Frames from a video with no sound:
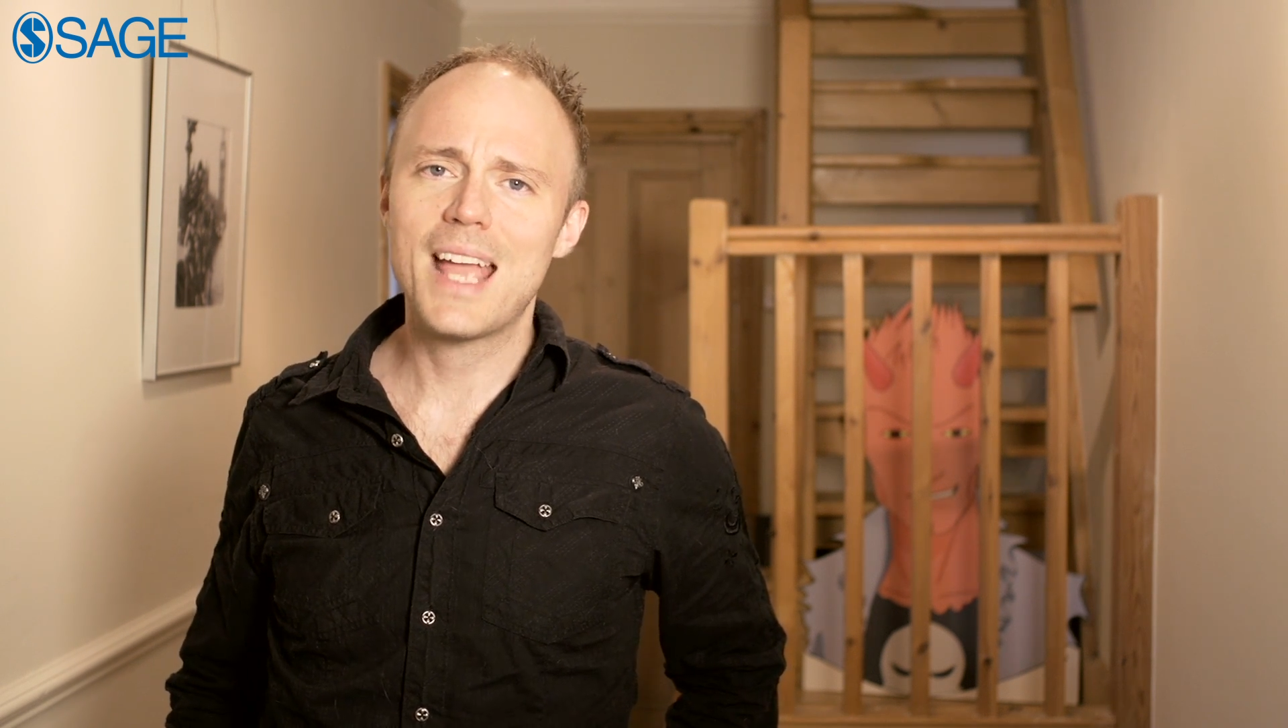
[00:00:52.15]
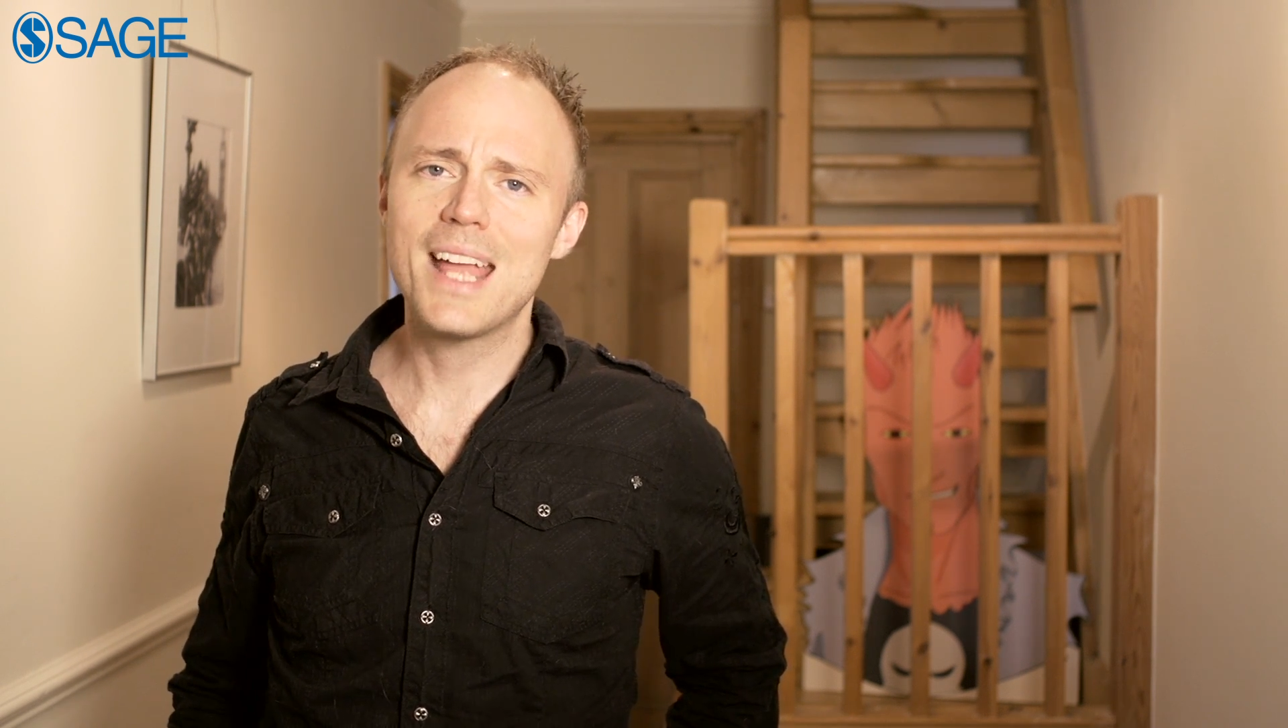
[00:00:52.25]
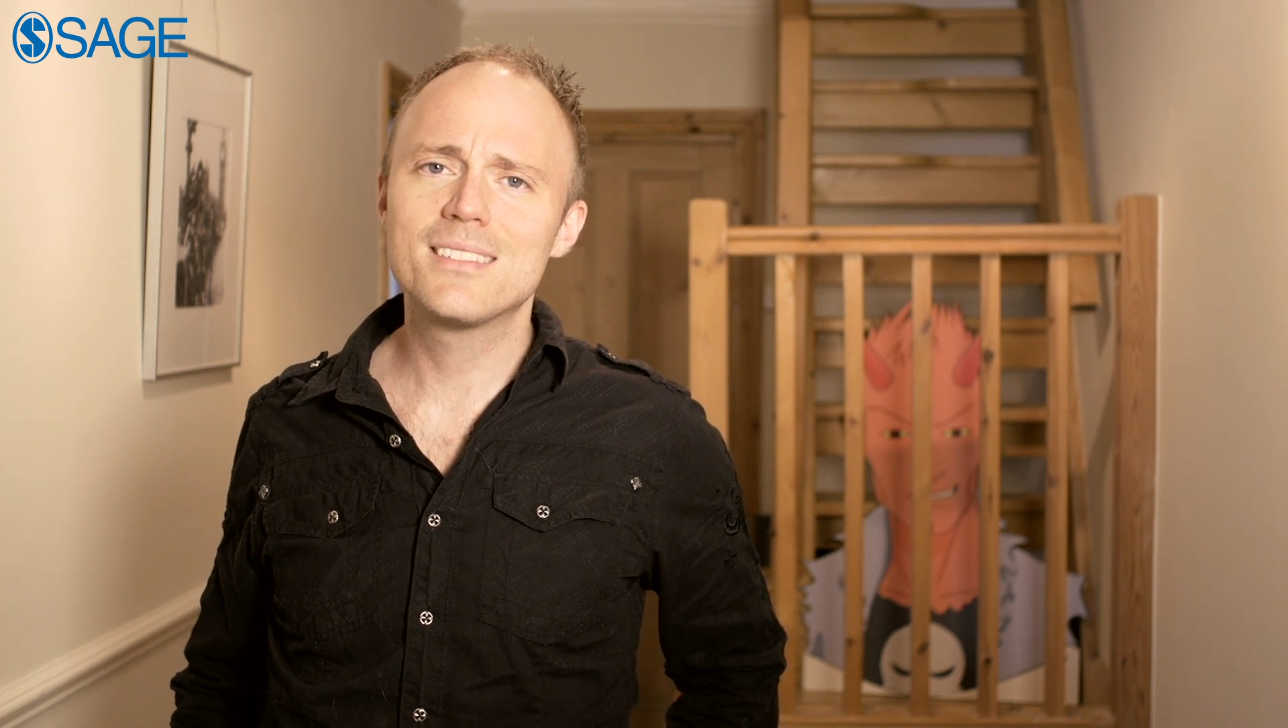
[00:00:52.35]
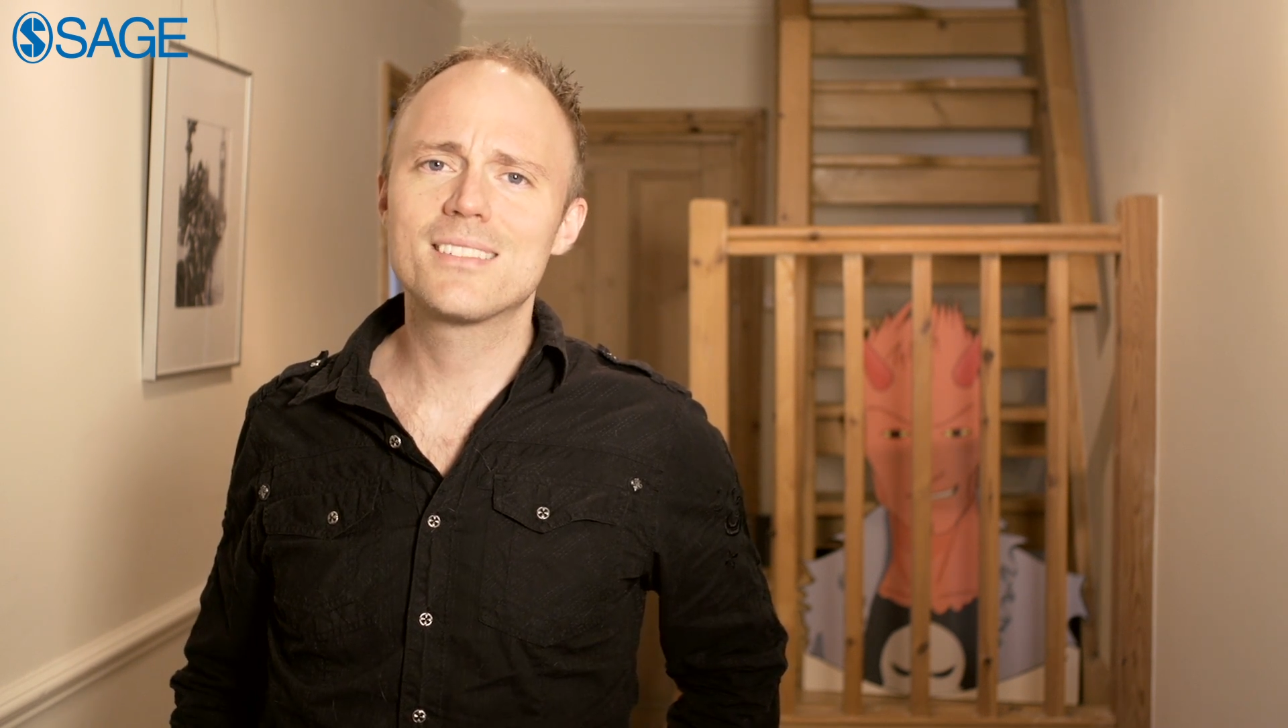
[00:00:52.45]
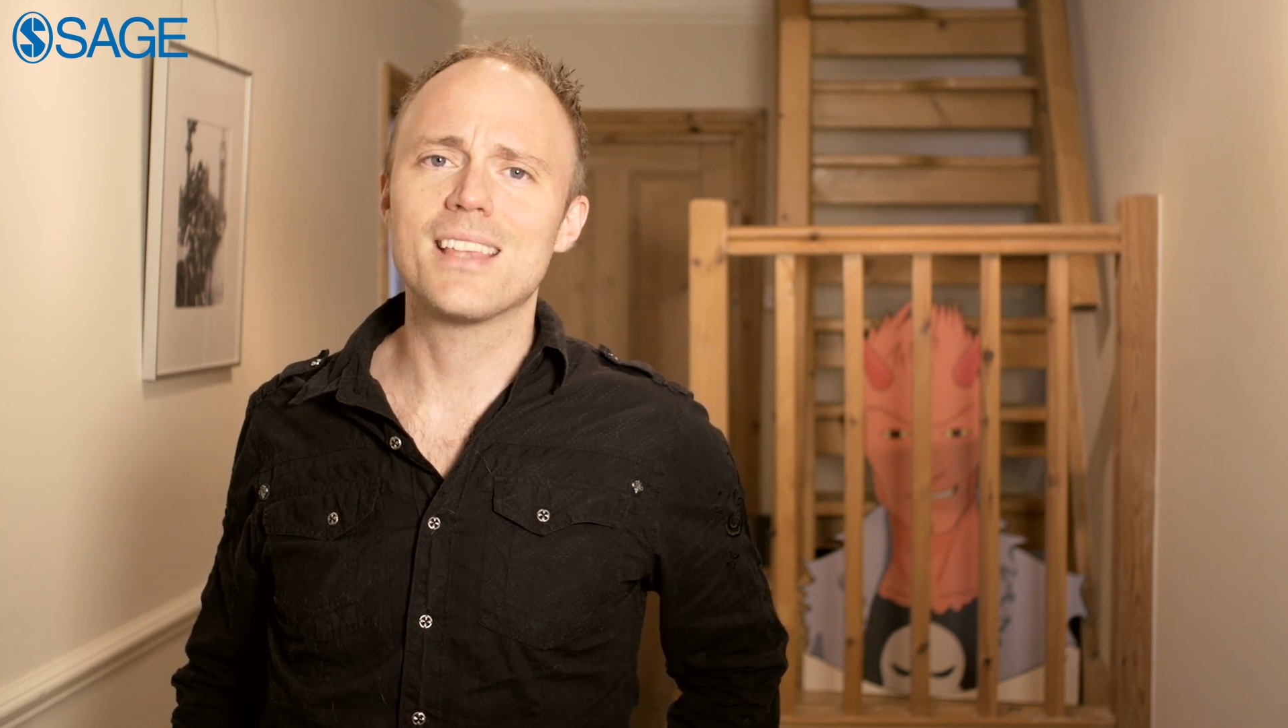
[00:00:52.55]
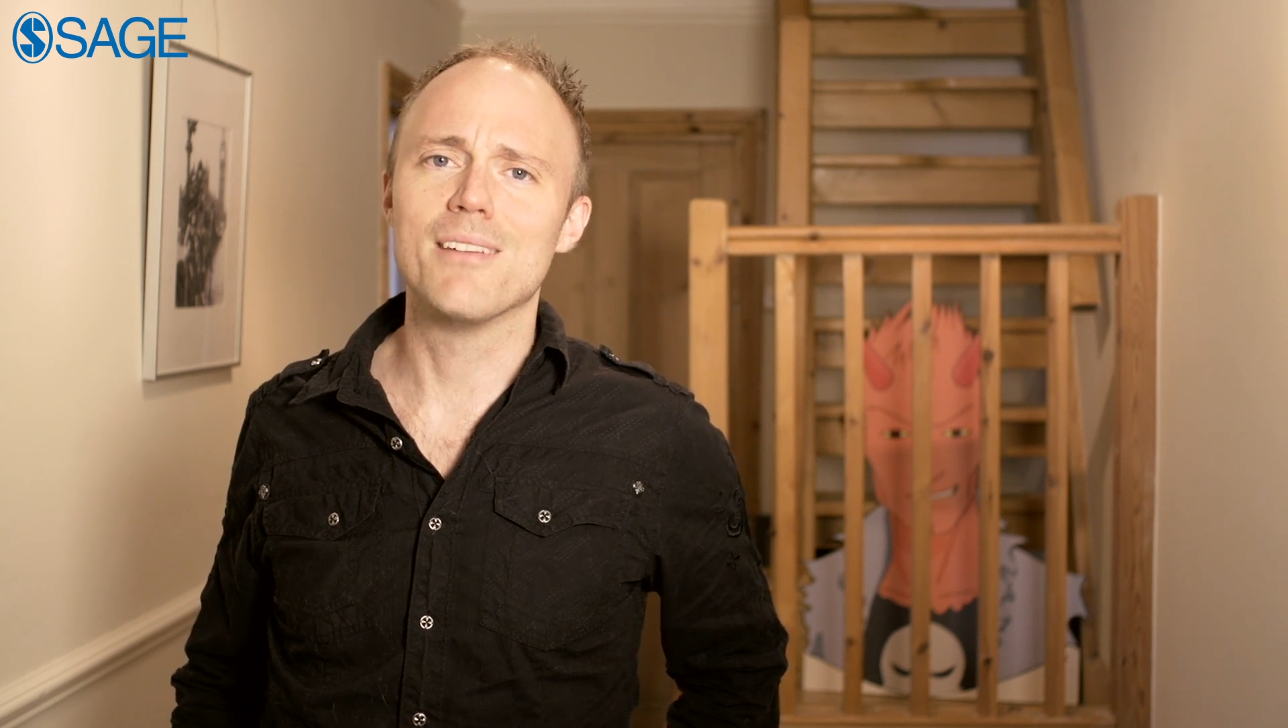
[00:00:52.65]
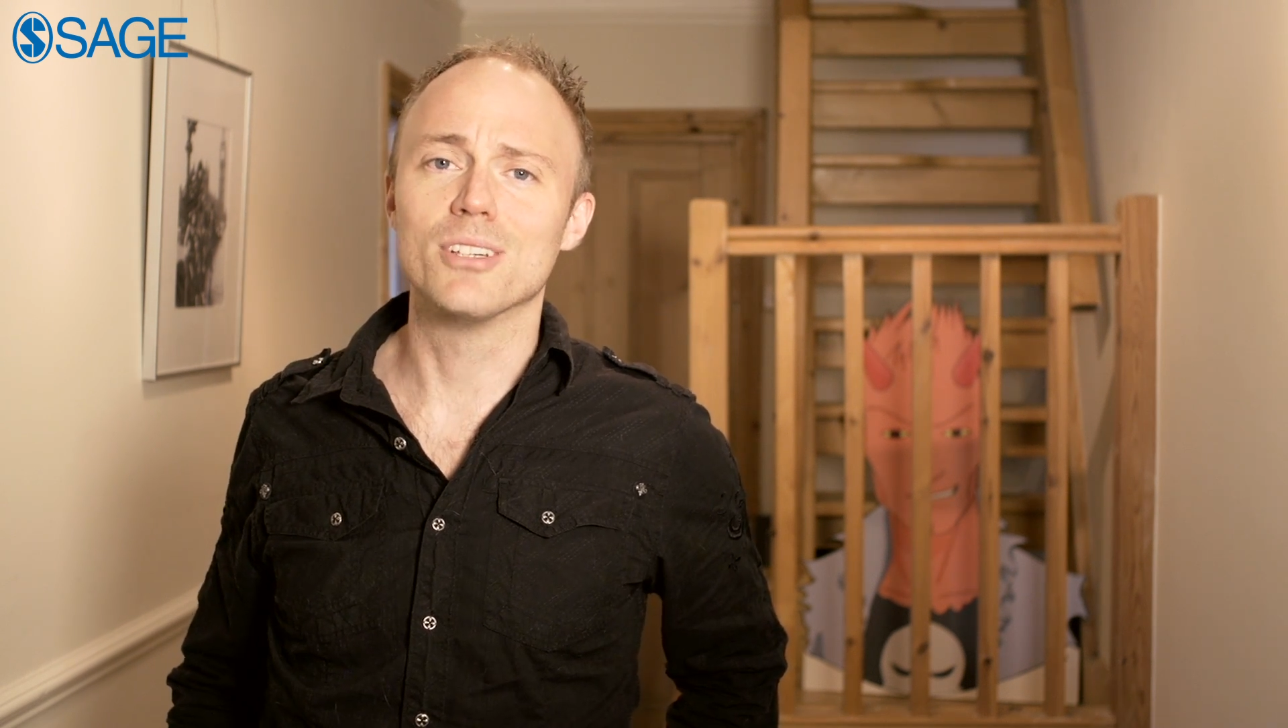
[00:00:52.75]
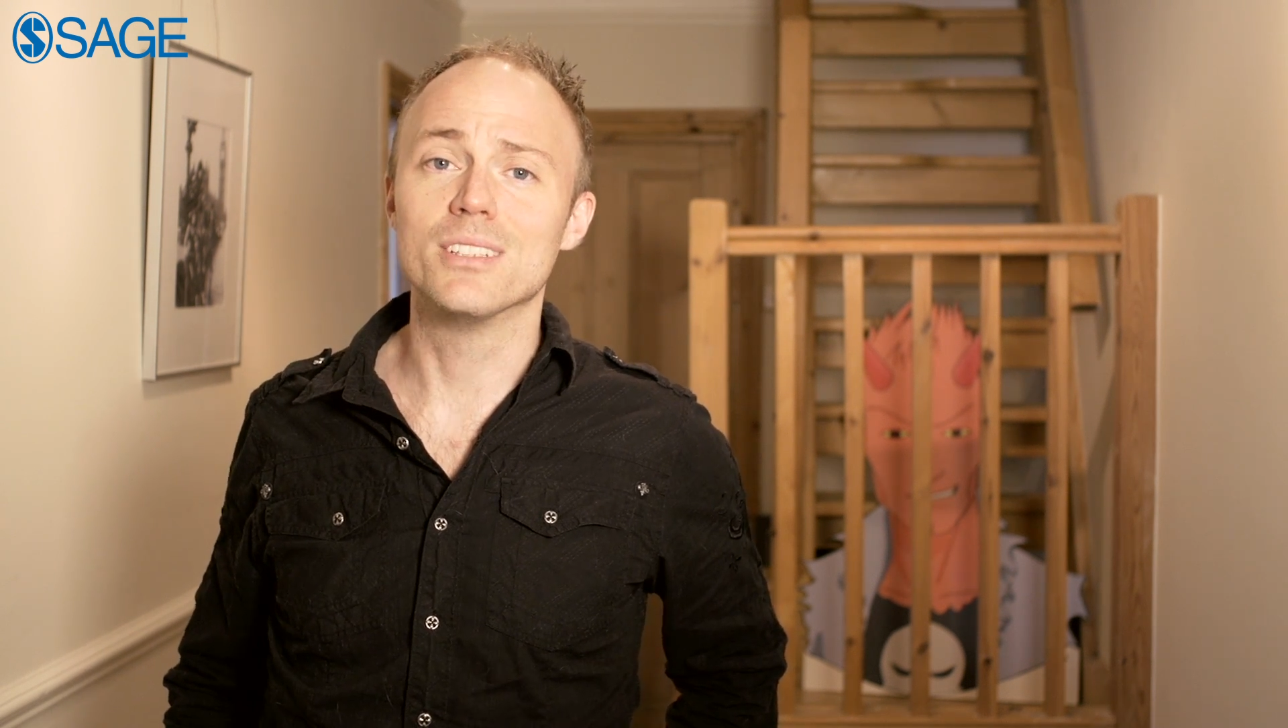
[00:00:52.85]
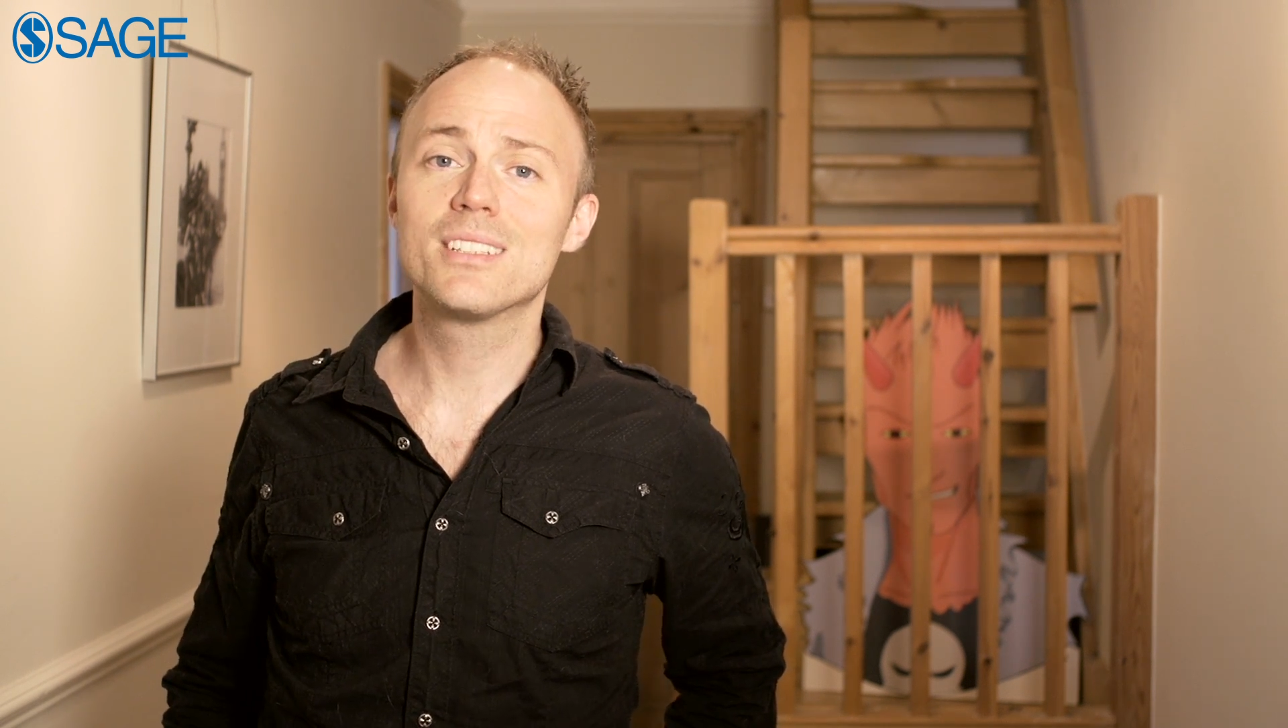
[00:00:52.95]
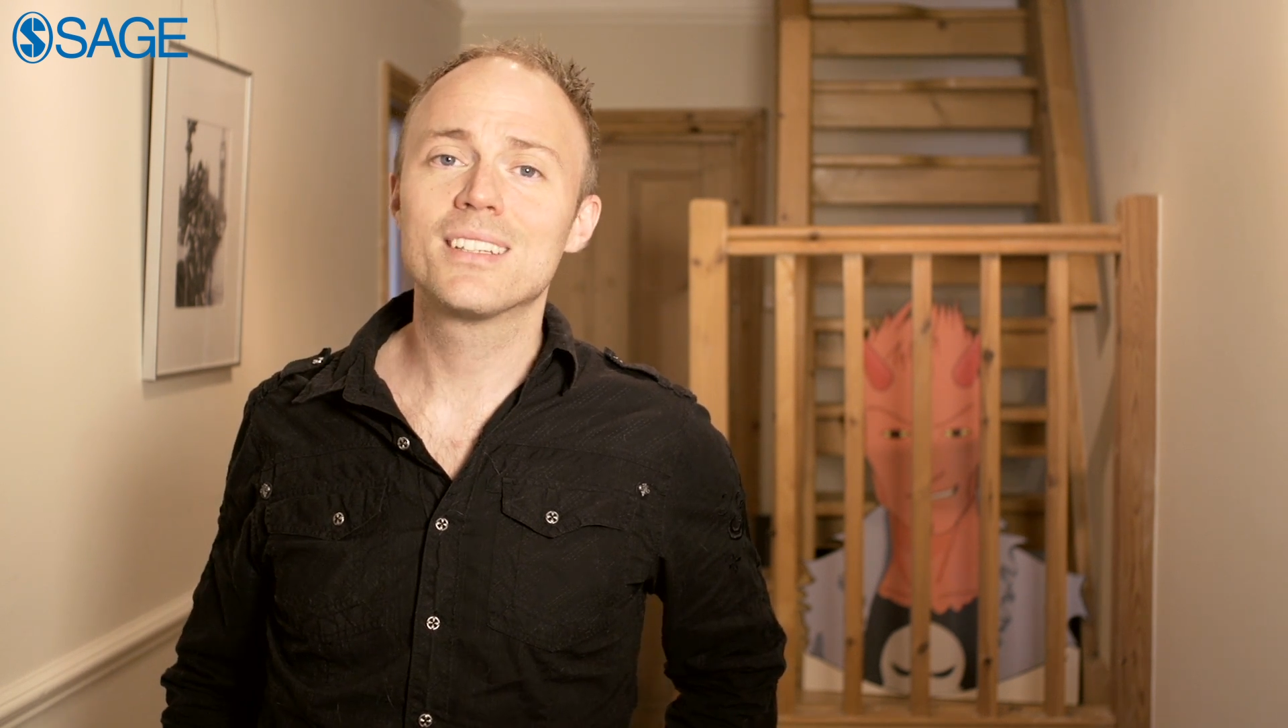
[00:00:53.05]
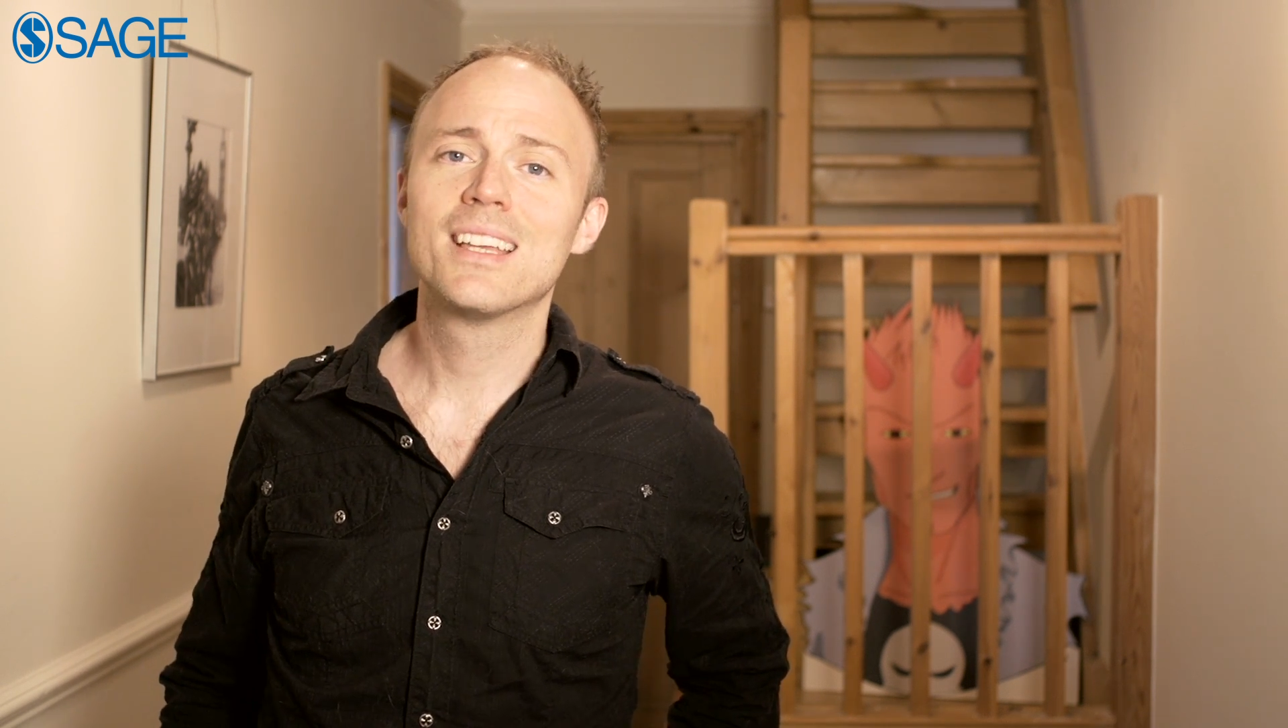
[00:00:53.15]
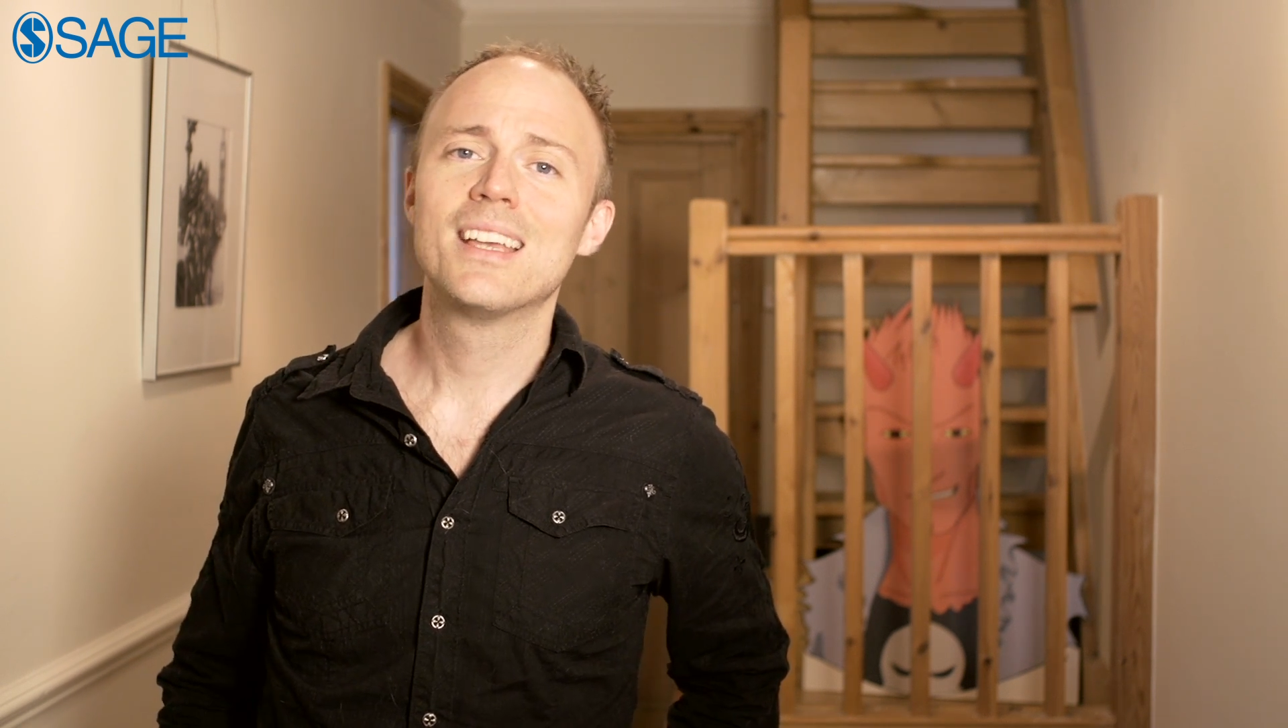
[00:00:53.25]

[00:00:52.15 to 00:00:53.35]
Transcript: head severed